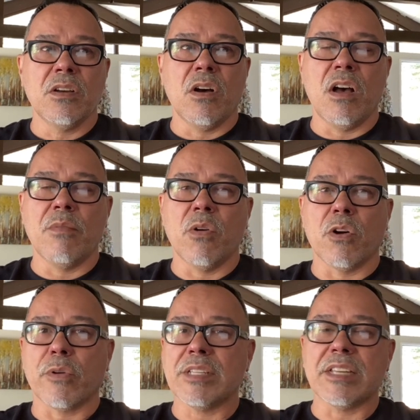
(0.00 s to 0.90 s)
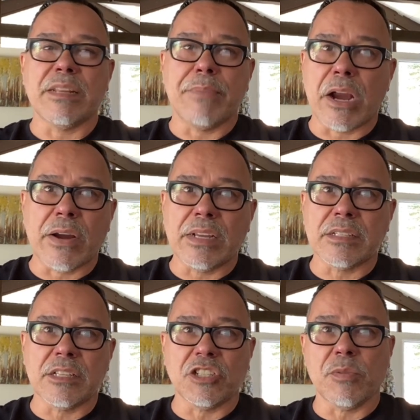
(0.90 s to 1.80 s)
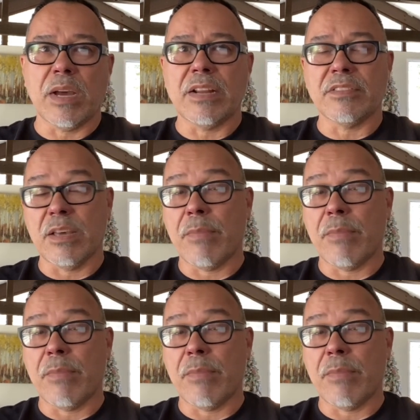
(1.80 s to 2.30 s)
or grease any bearings that